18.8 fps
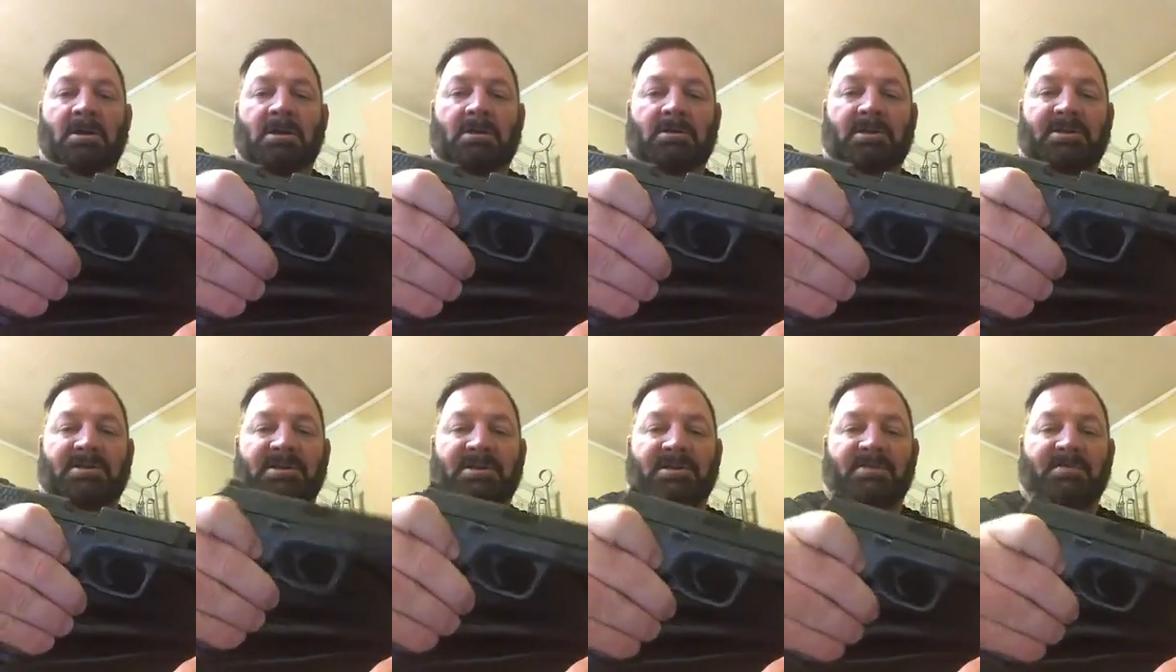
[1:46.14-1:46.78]
Let
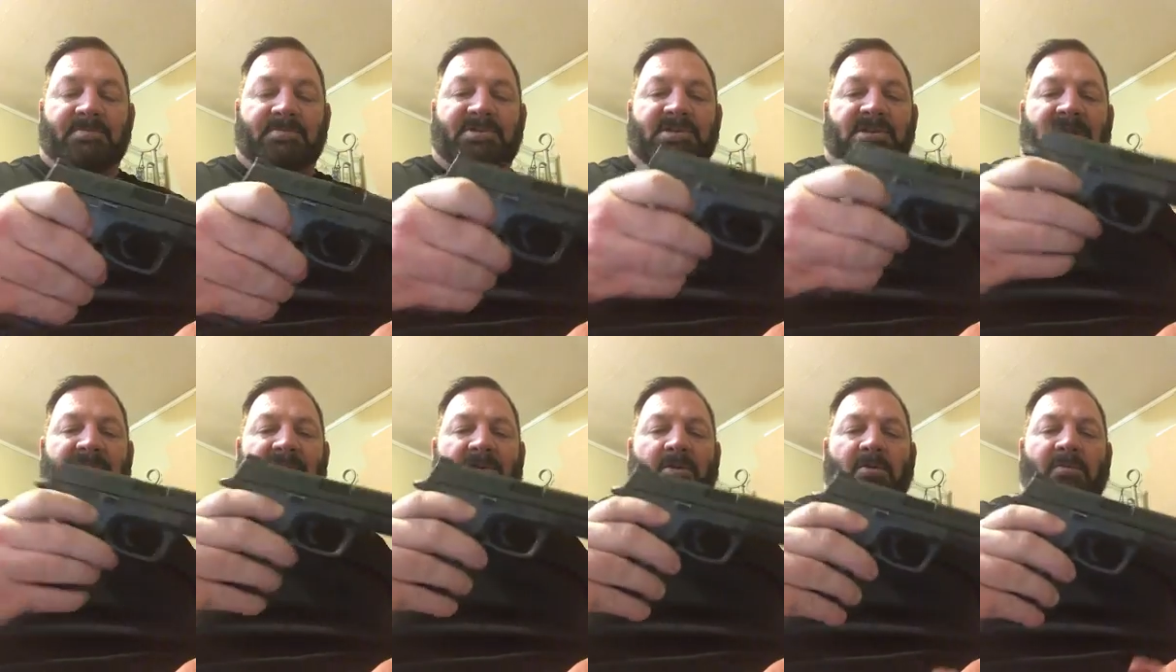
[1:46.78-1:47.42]
the
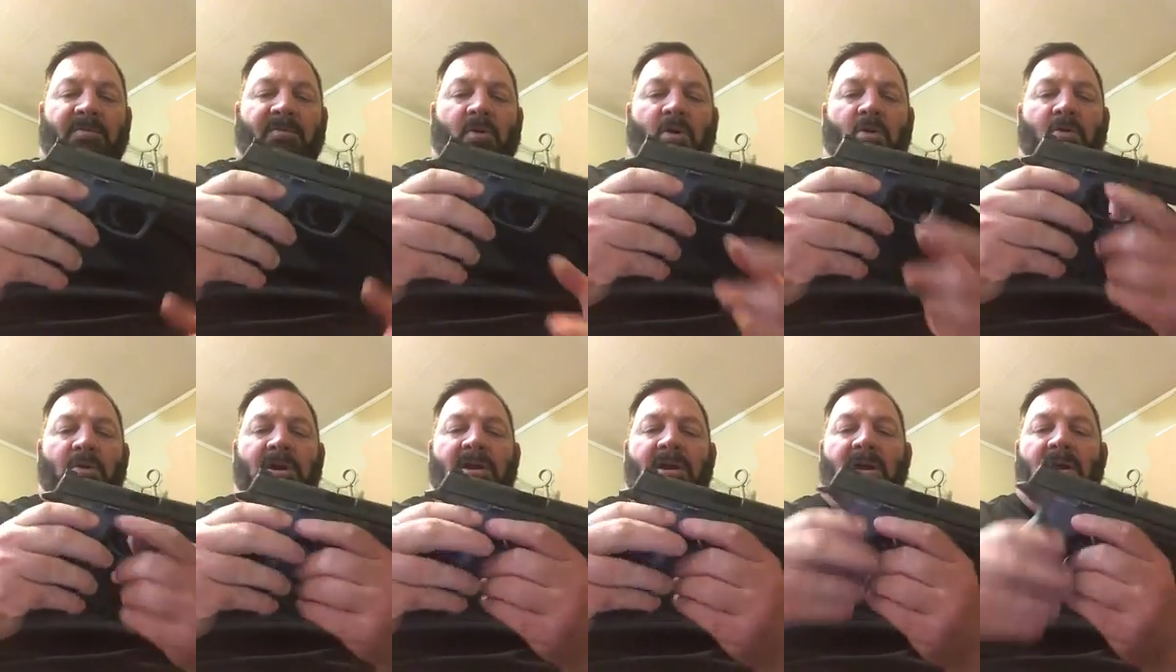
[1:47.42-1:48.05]
slide go
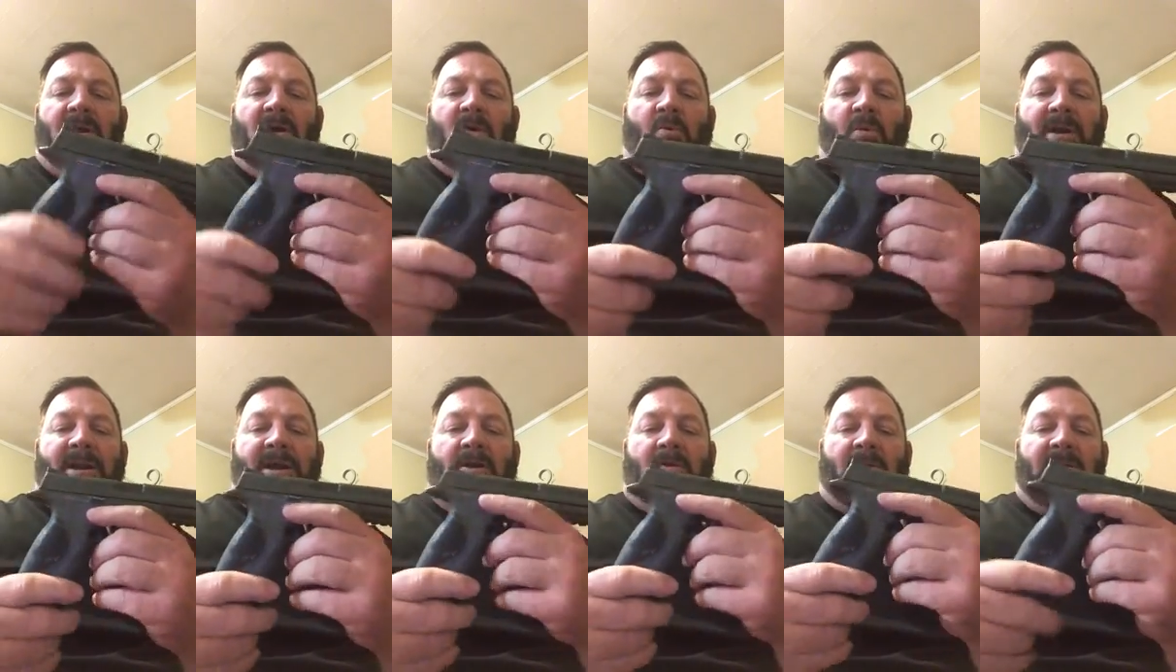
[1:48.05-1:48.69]
forward. We
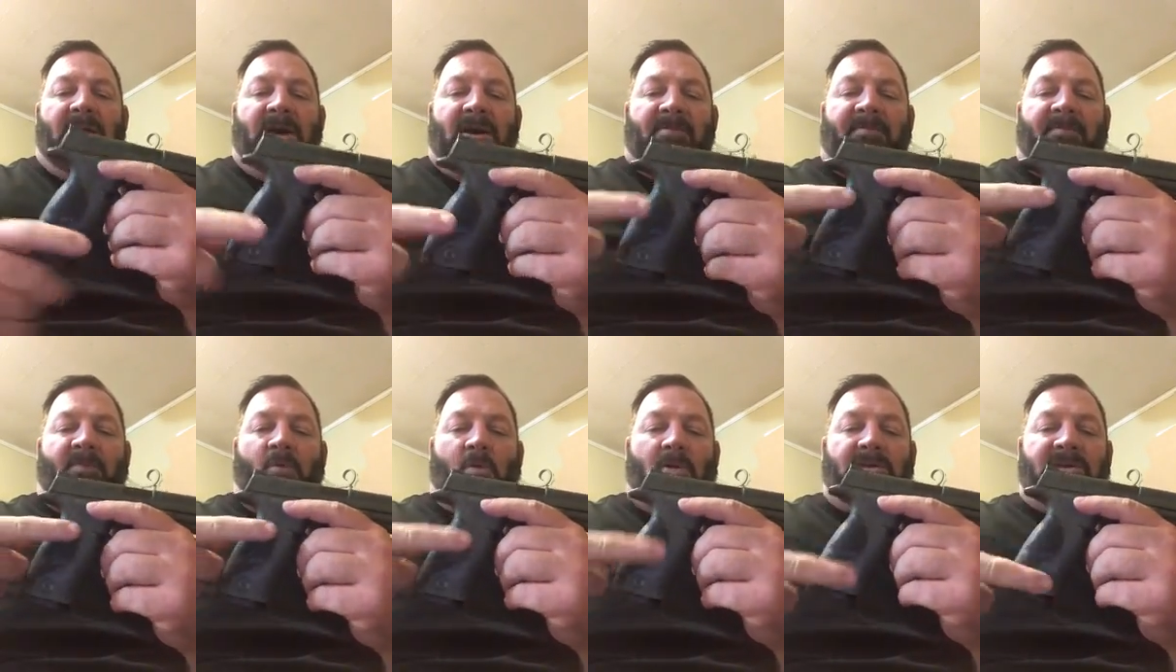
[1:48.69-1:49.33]
now have
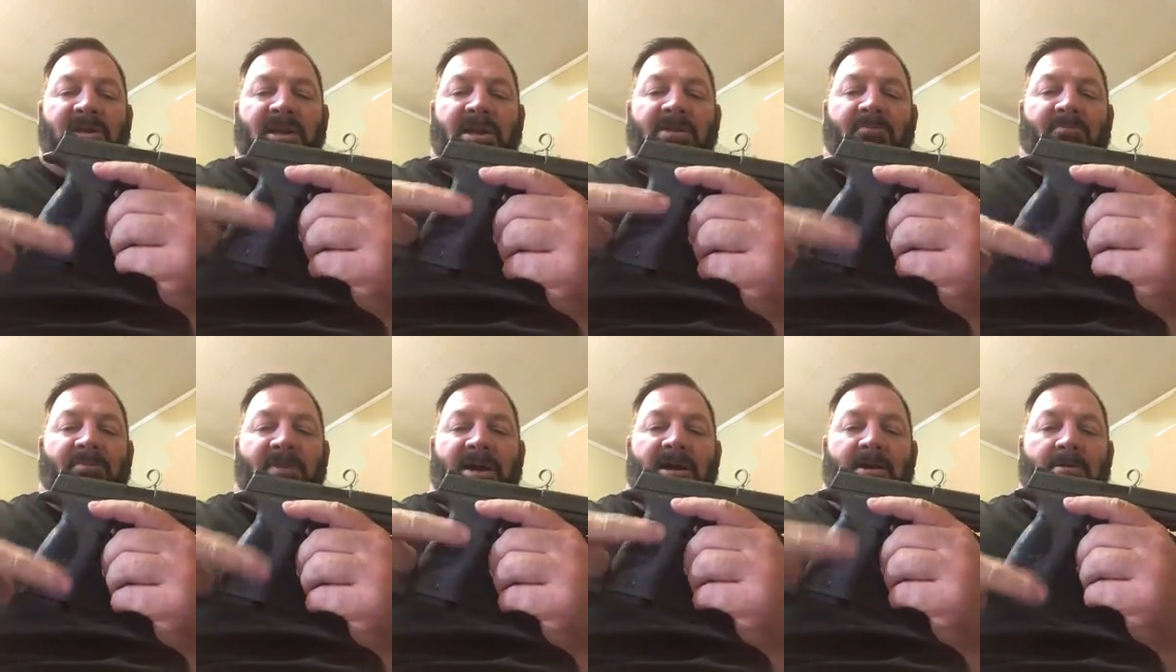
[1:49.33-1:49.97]
14
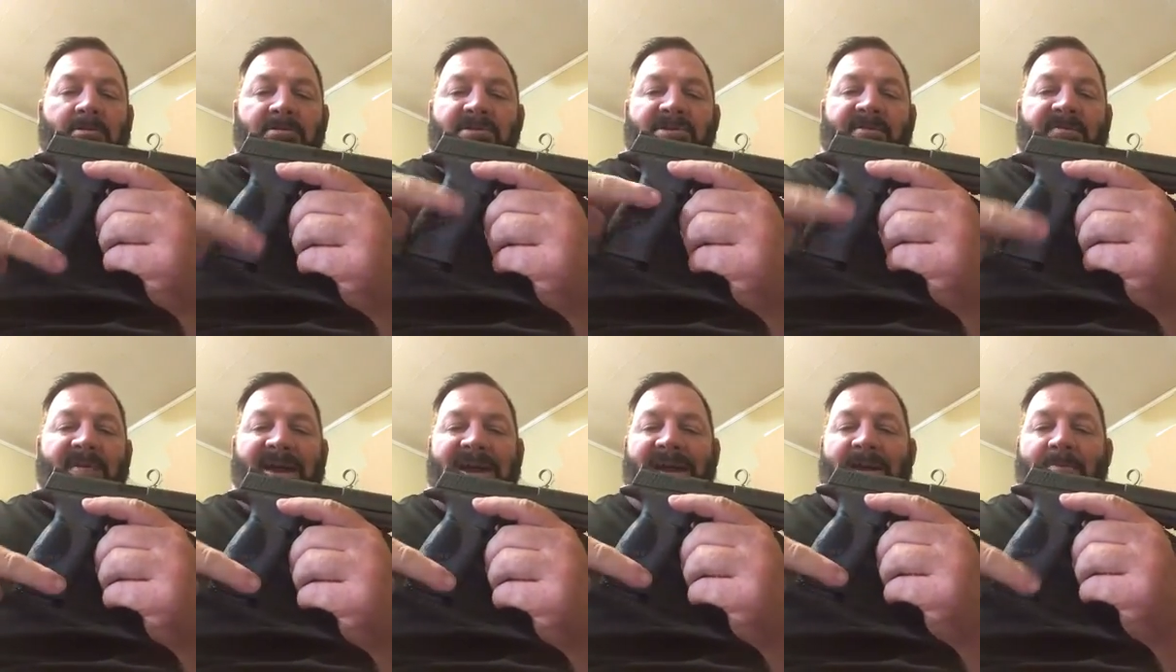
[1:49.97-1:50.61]
rounds of
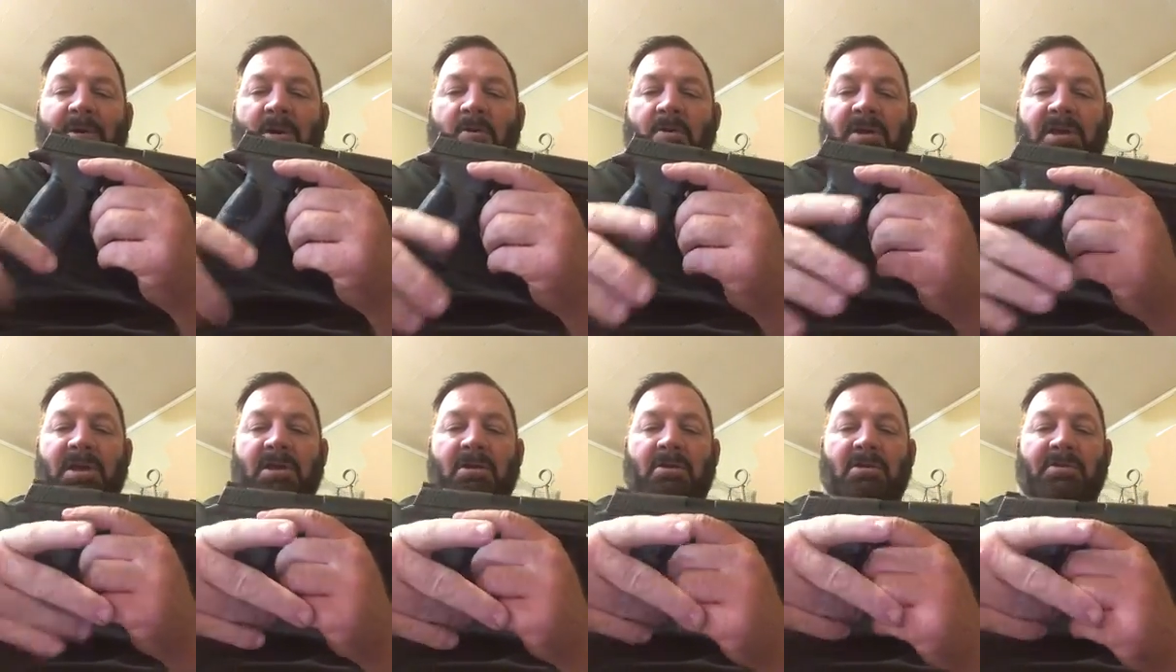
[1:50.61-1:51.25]
ammo
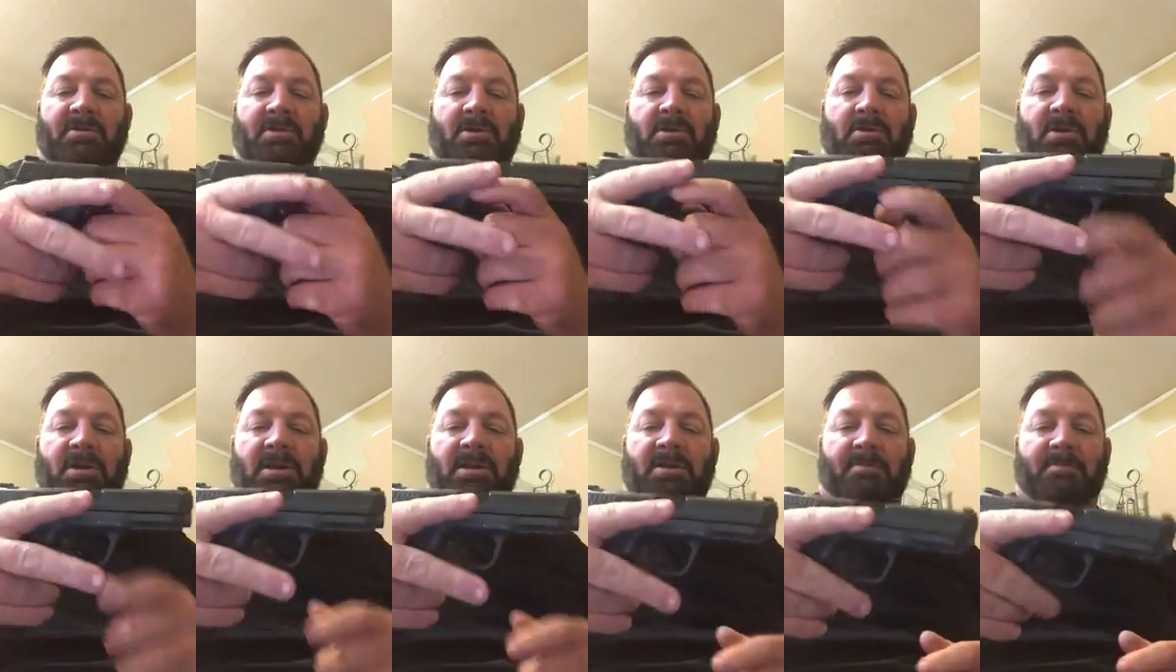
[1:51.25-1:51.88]
here
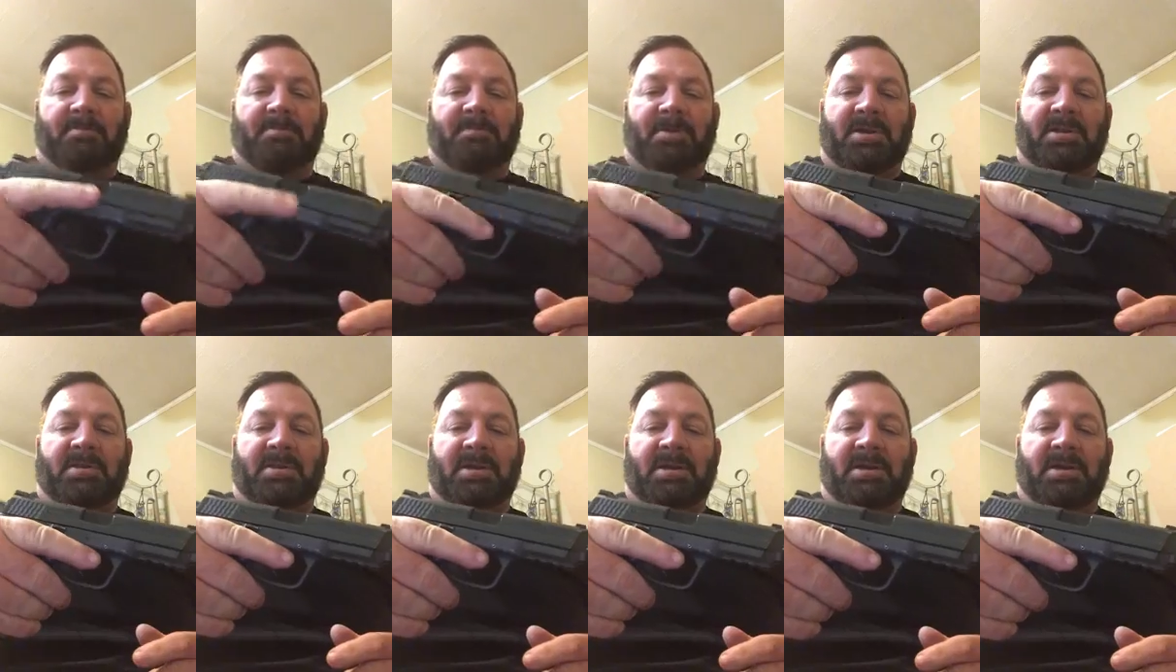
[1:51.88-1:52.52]
in
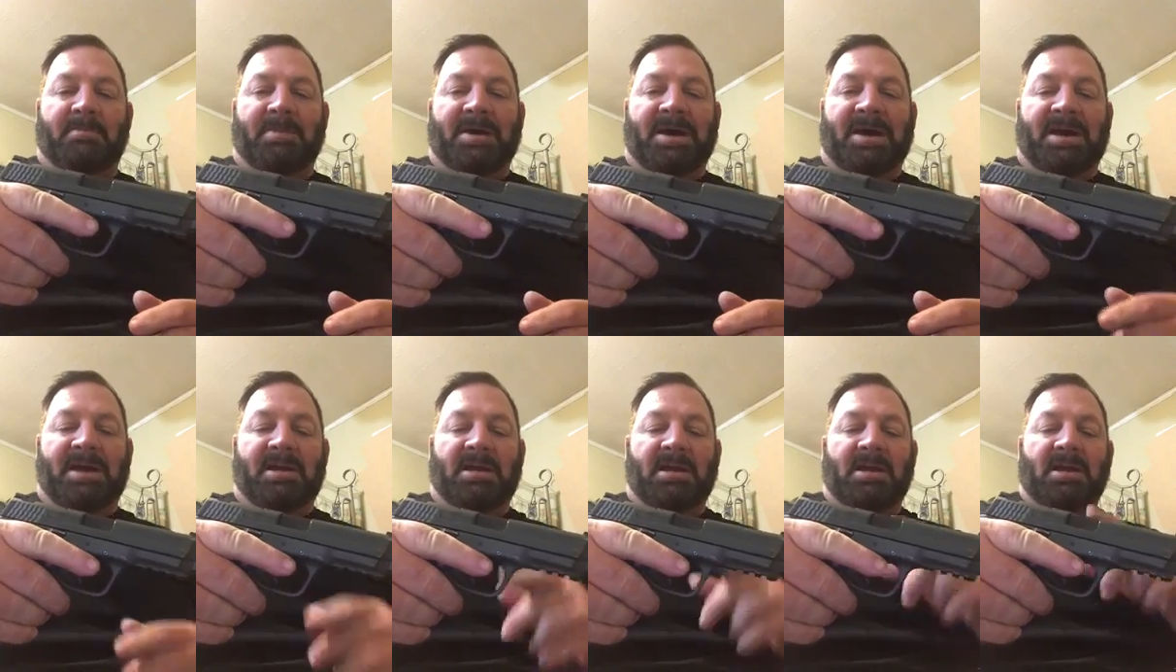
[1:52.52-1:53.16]
the
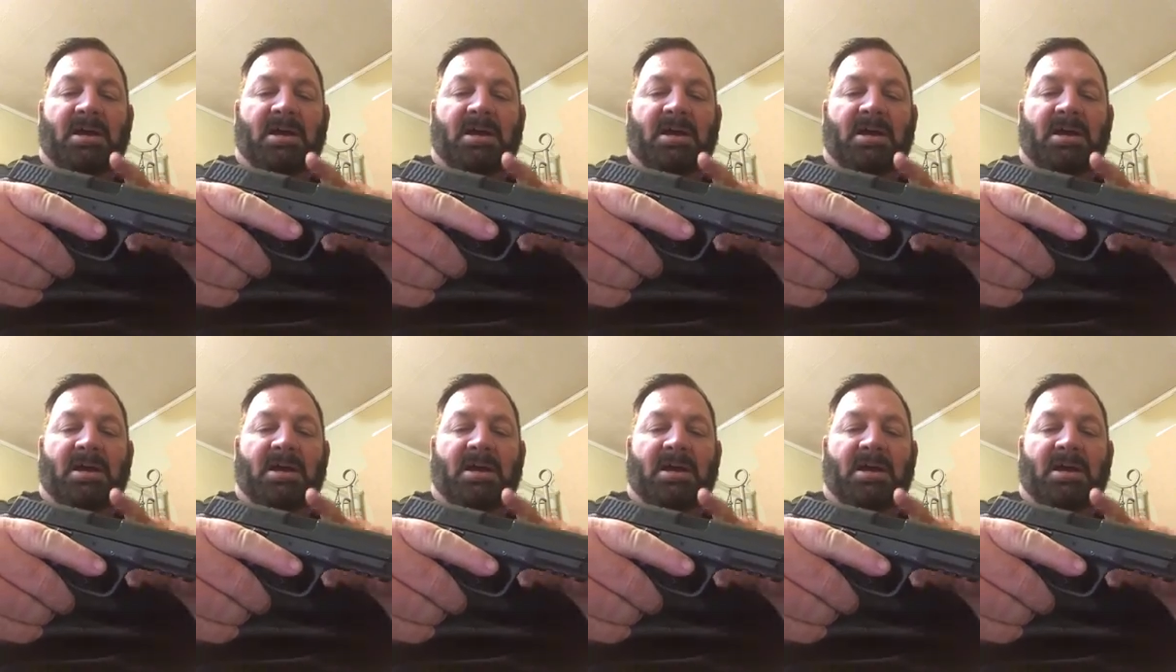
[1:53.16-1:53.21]
mag.